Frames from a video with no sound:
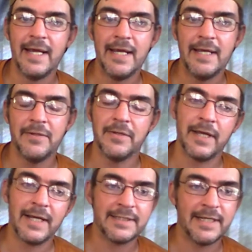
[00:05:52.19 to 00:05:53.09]
And
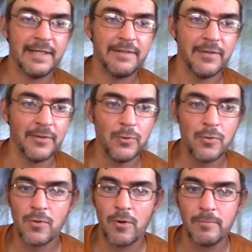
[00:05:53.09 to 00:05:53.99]
like I said, the
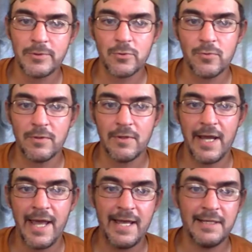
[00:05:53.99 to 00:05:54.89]
Google Chrome store
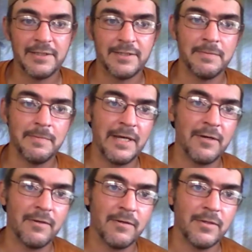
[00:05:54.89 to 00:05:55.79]
has them
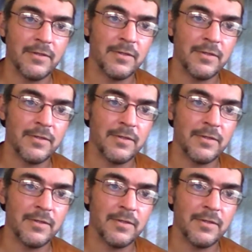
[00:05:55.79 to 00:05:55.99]
that are